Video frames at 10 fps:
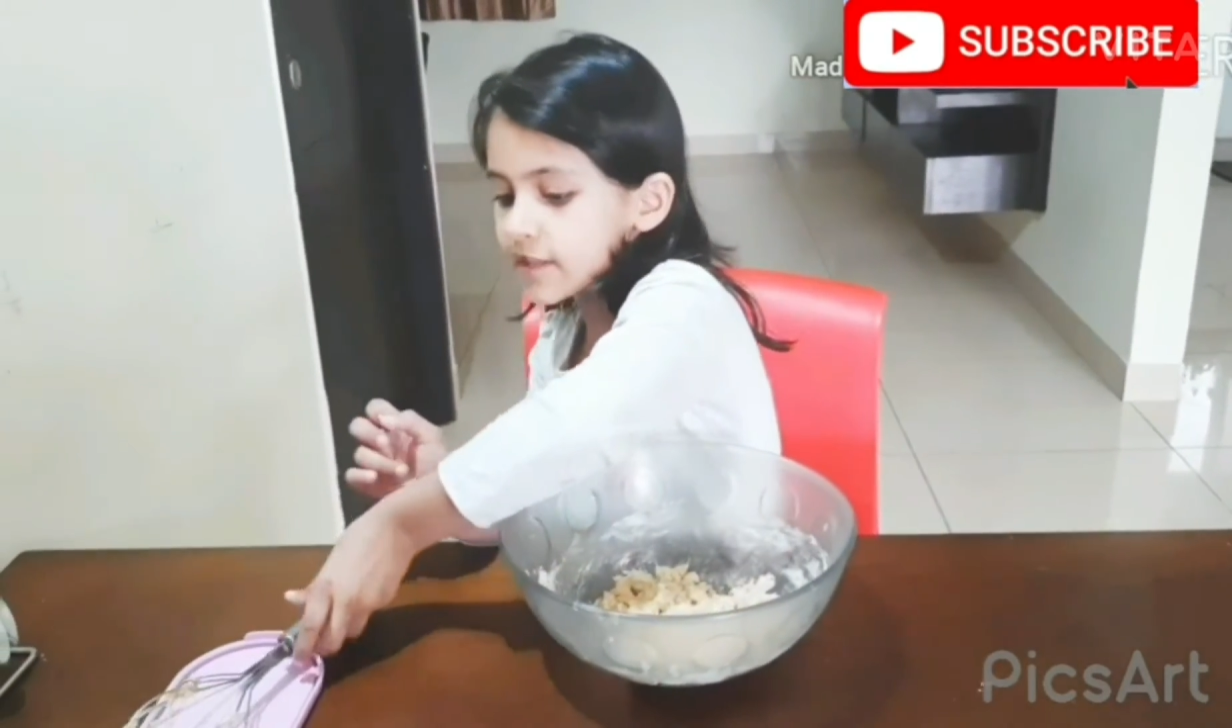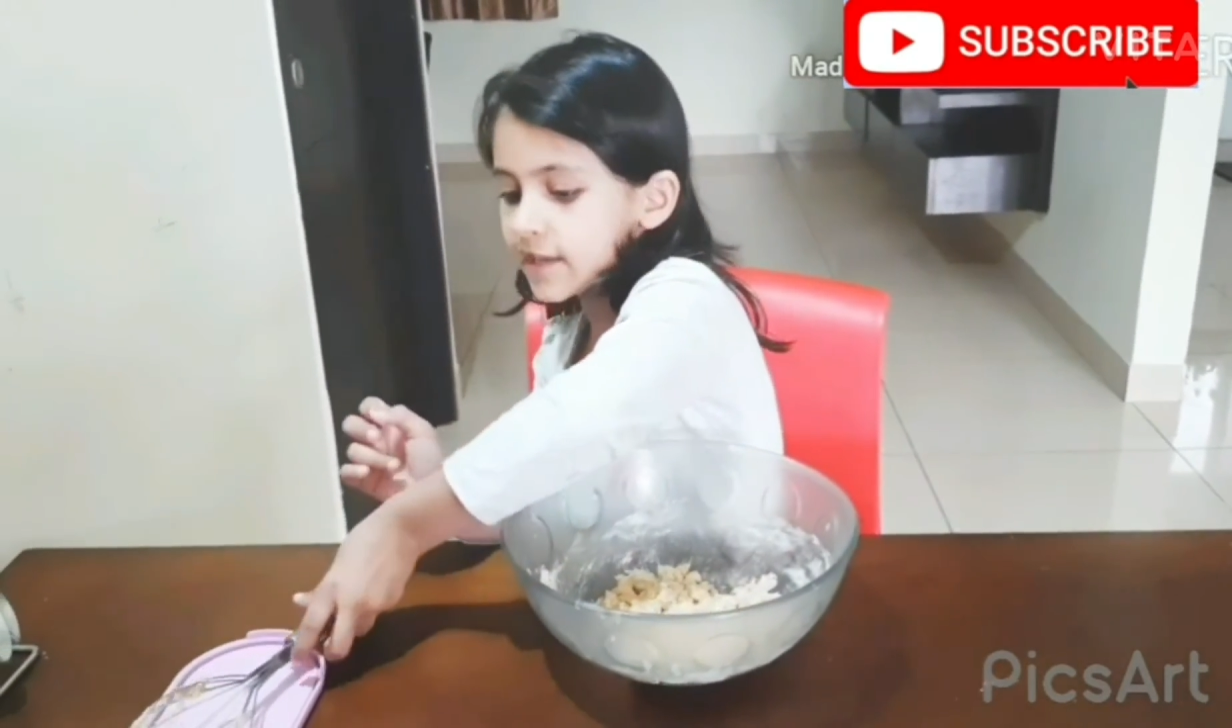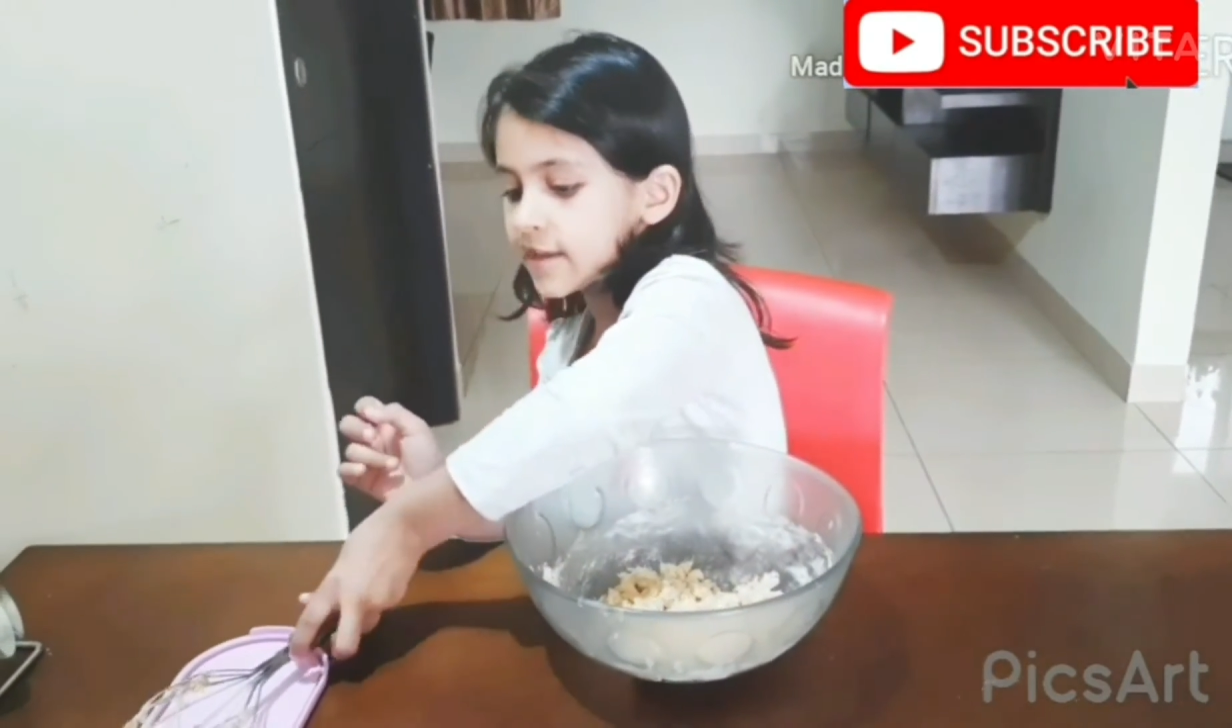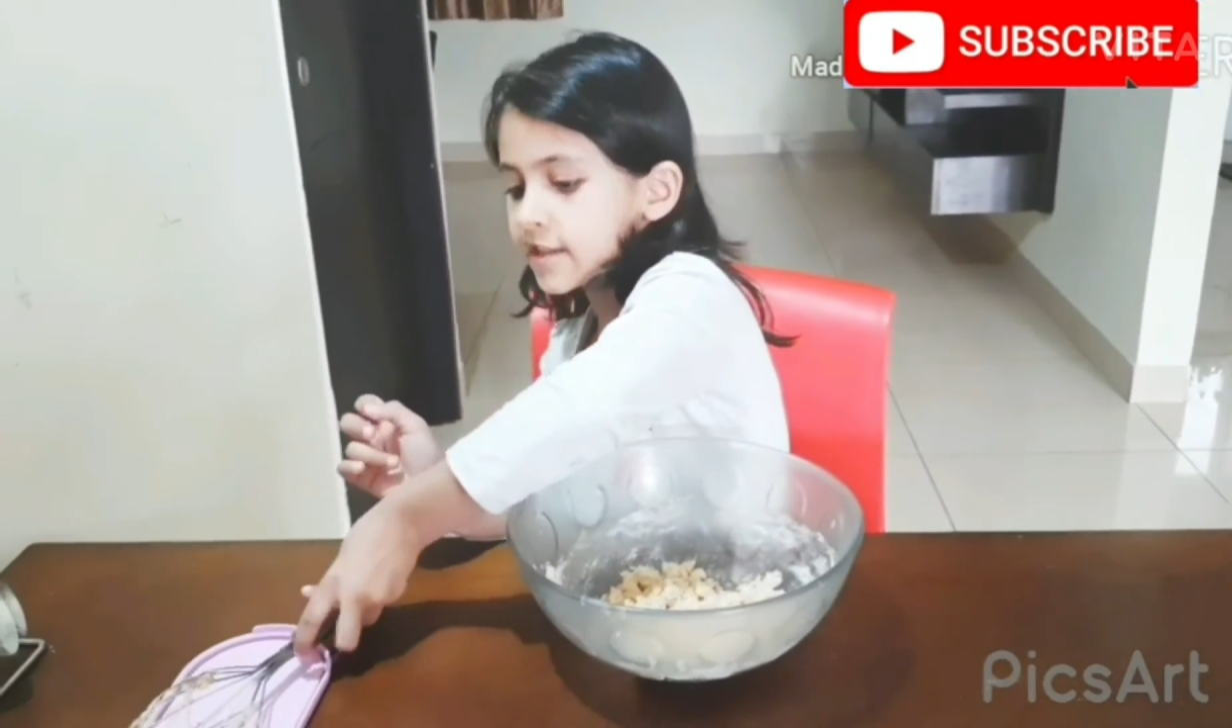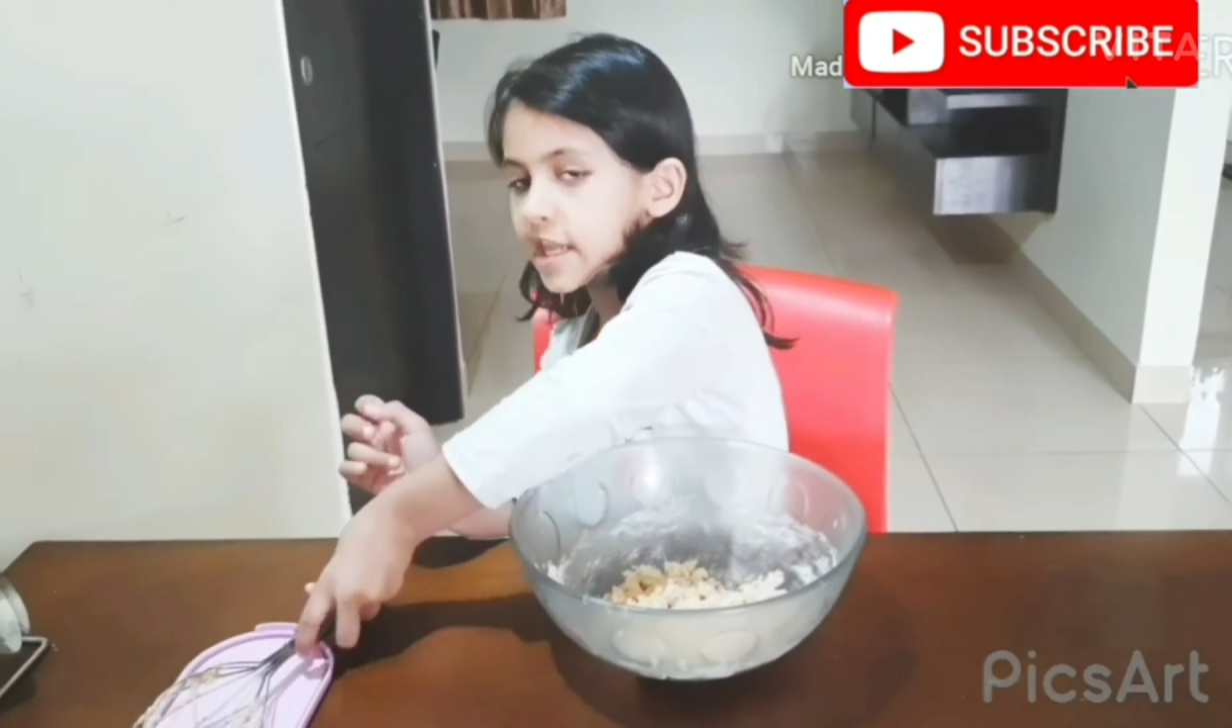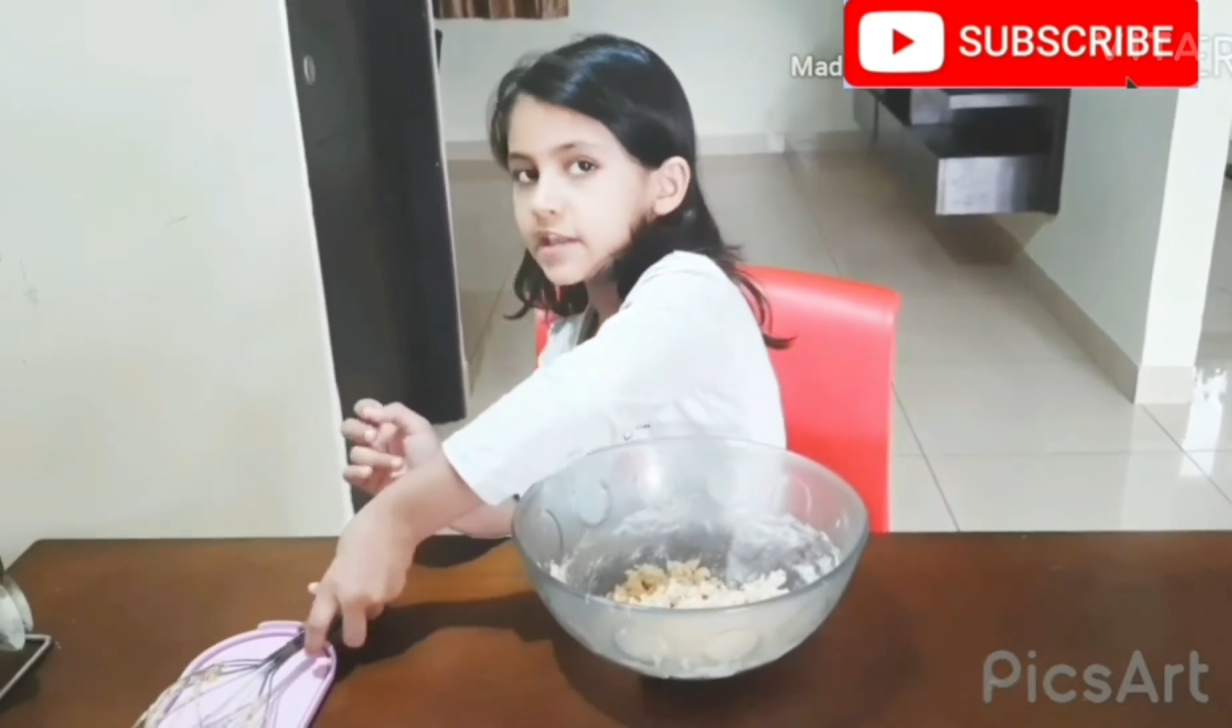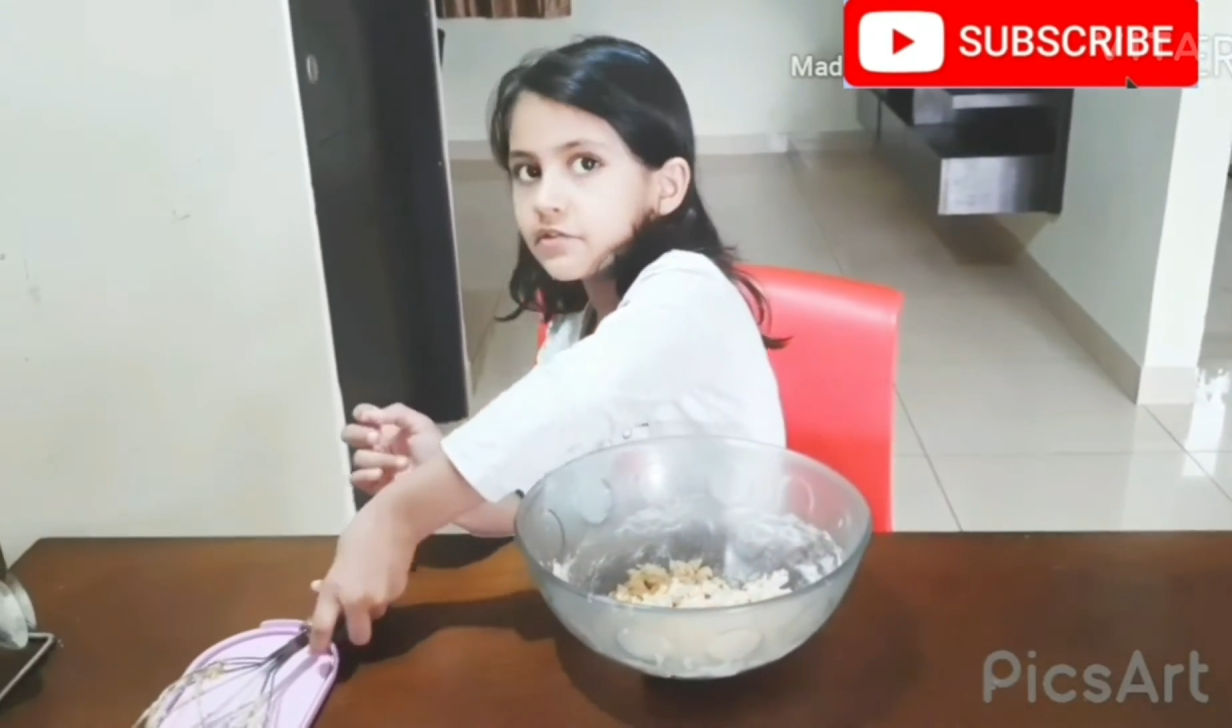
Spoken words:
this